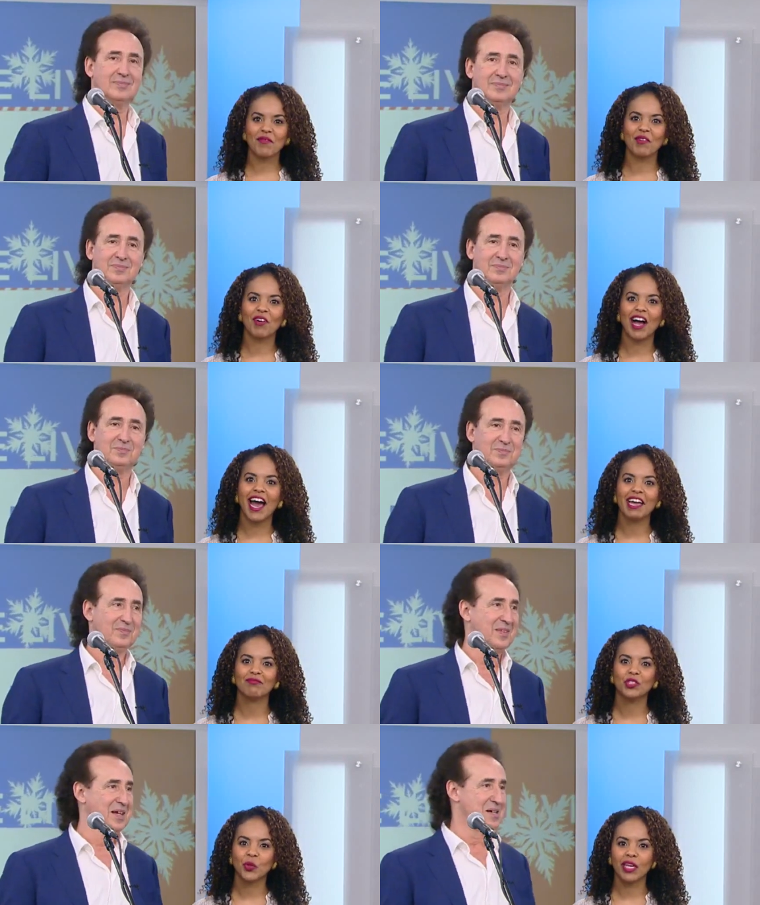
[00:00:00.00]
Speaker 1: Well, I
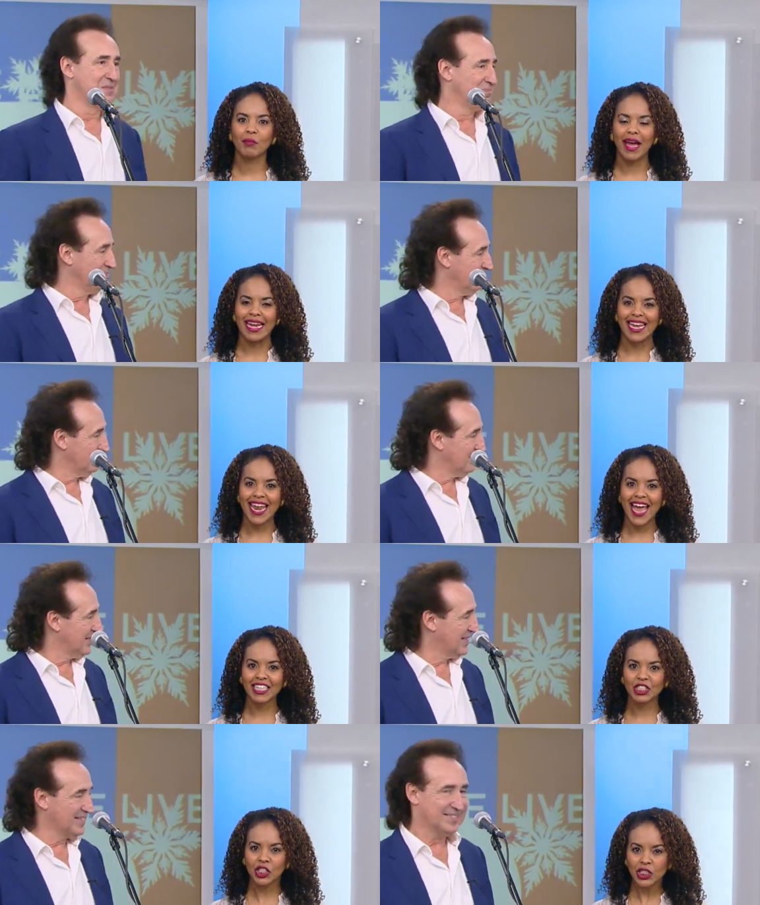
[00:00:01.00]
am joined by
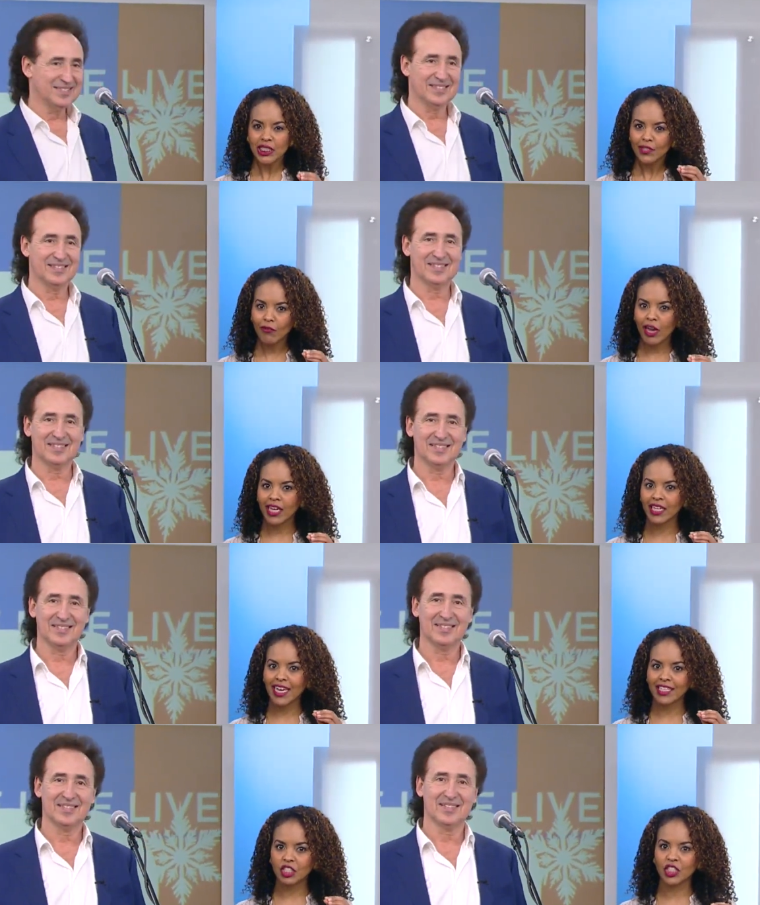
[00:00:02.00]
nationally
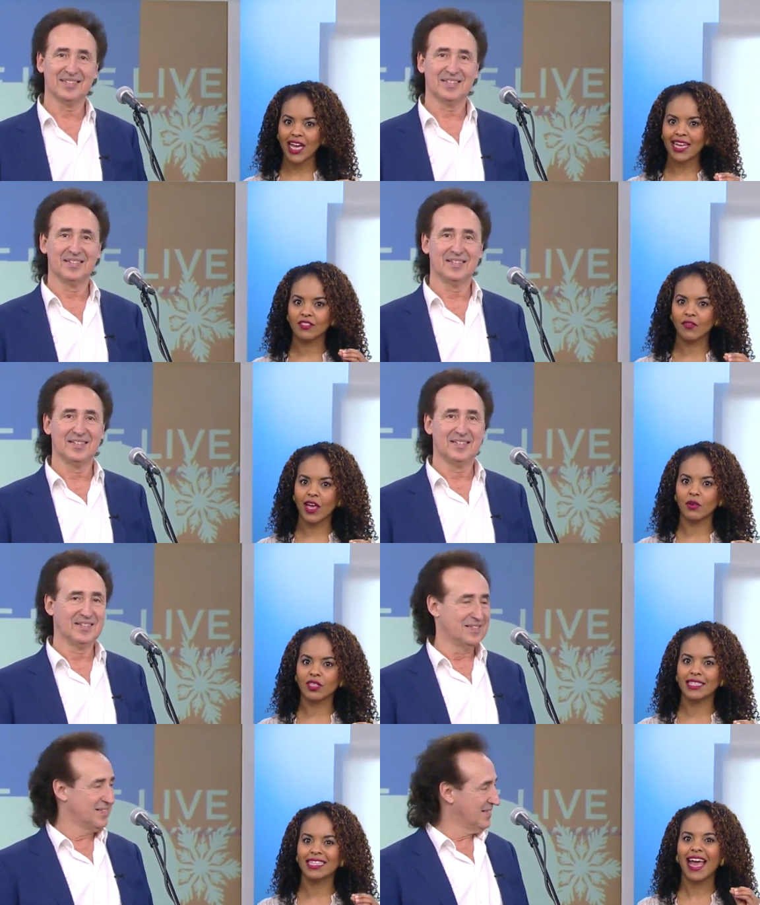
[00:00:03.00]
recognized jazz
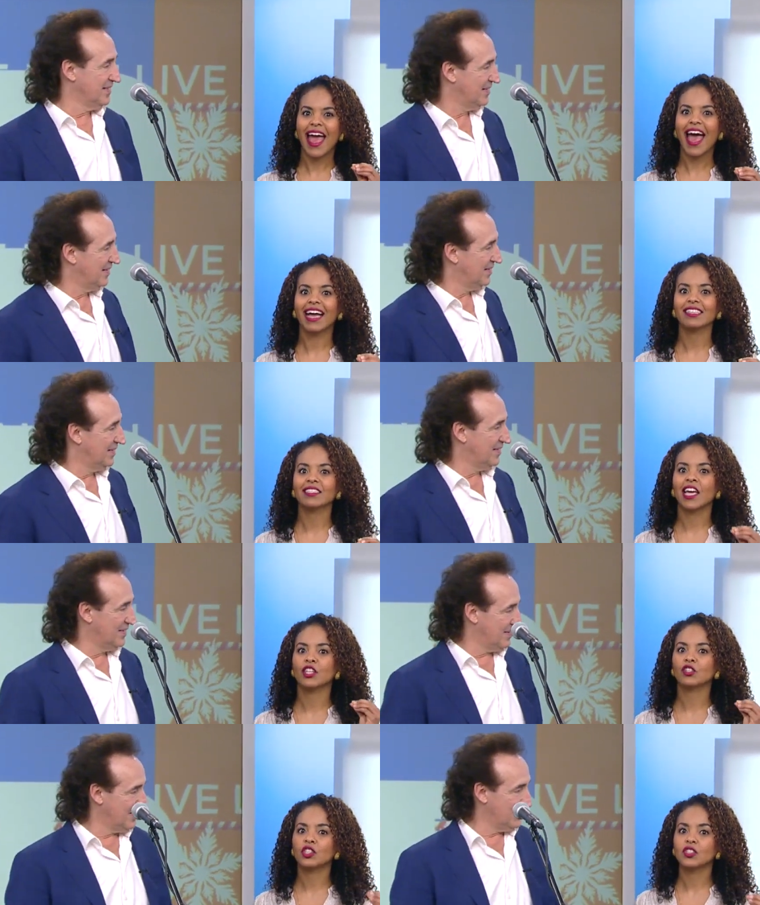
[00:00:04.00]
flautist
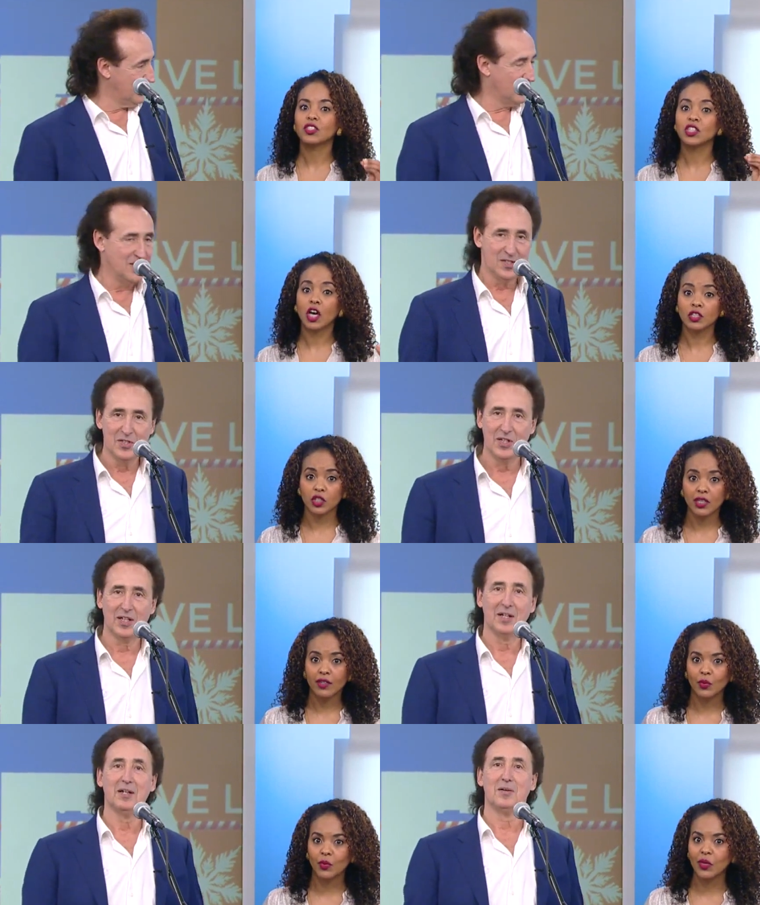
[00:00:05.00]
Alexander
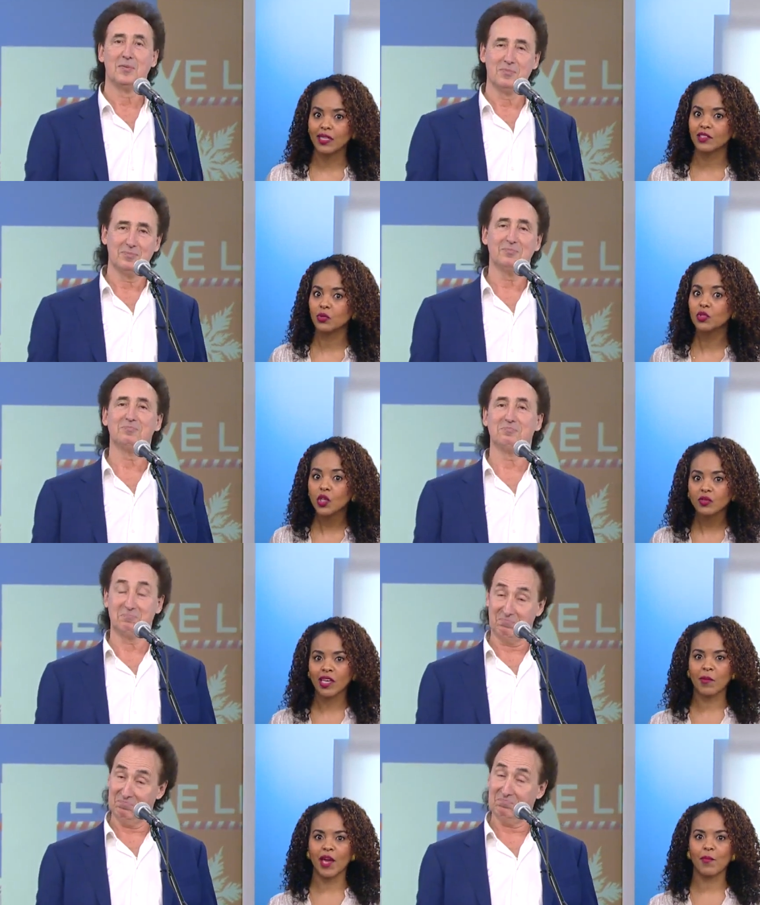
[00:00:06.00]
Zonjic, who has two
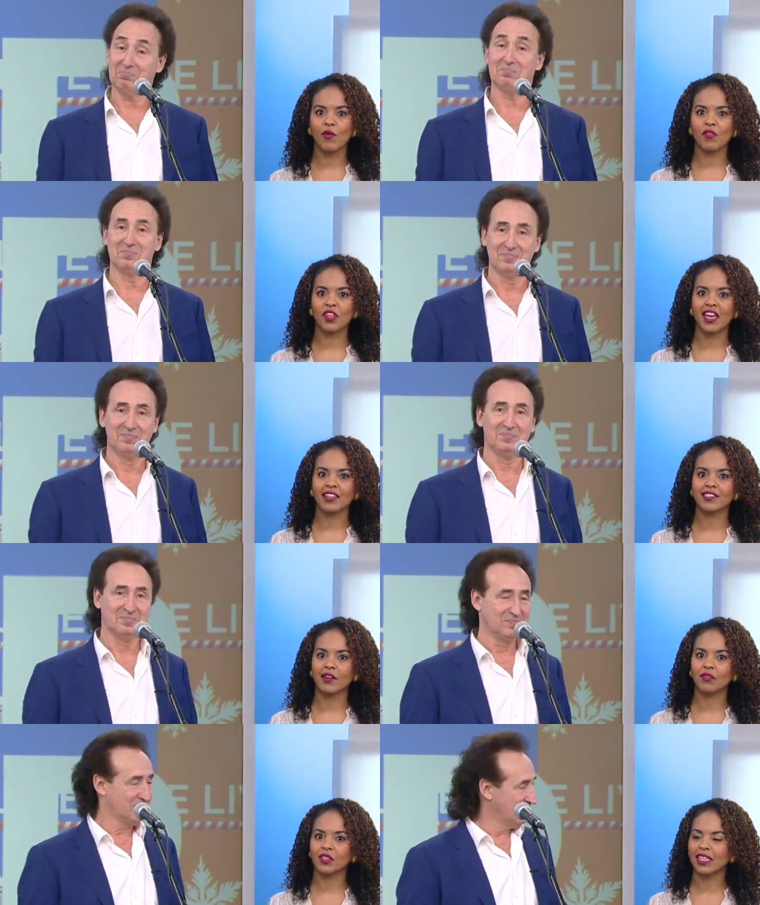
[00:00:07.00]
shows coming up over the
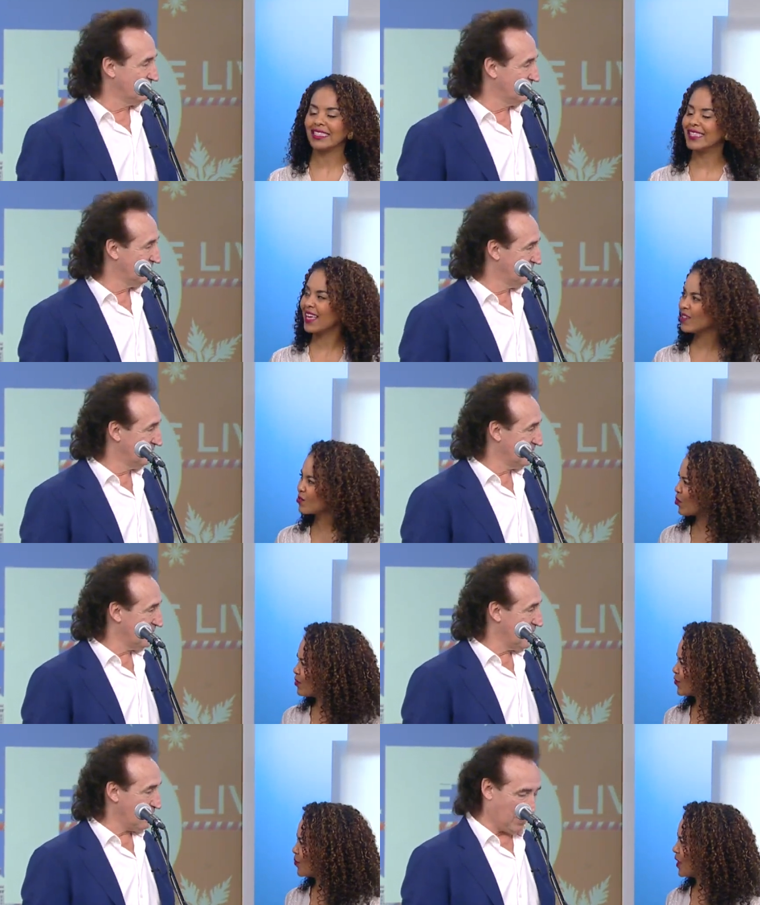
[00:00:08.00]
next several days. Thank you
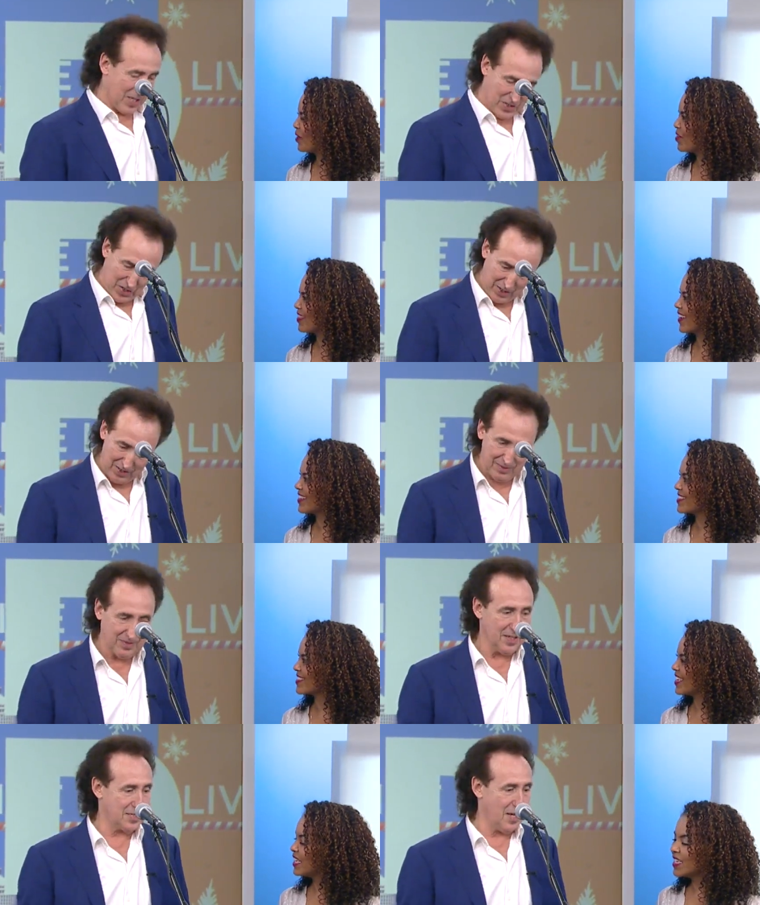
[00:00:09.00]
so much for being Pleasure. with us.
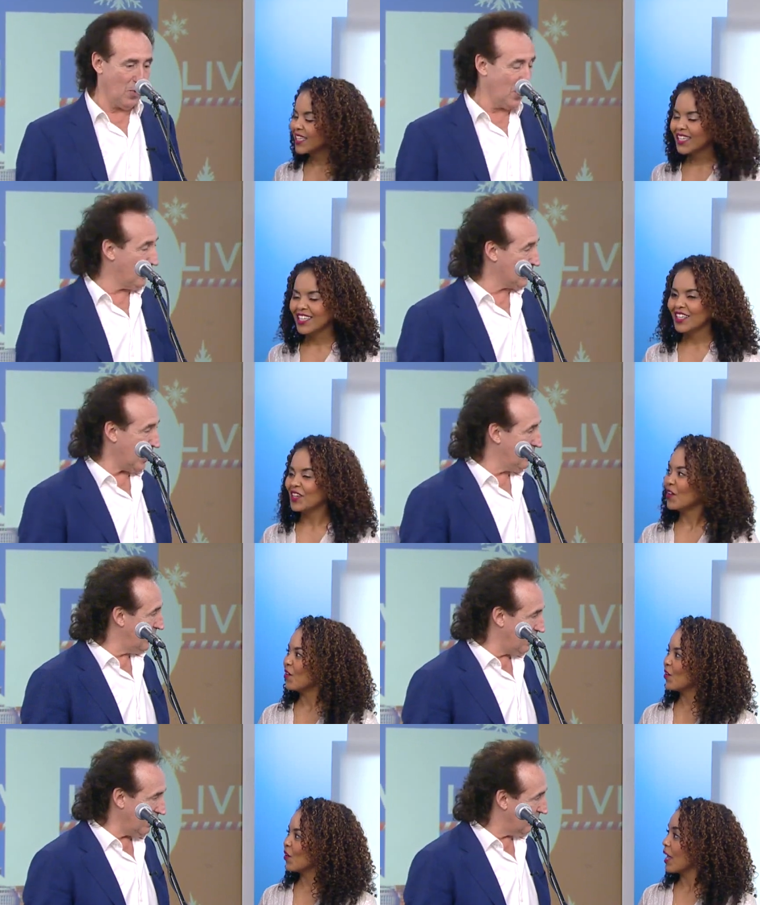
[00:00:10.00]
Speaker 2: It's that wonderful time of the year.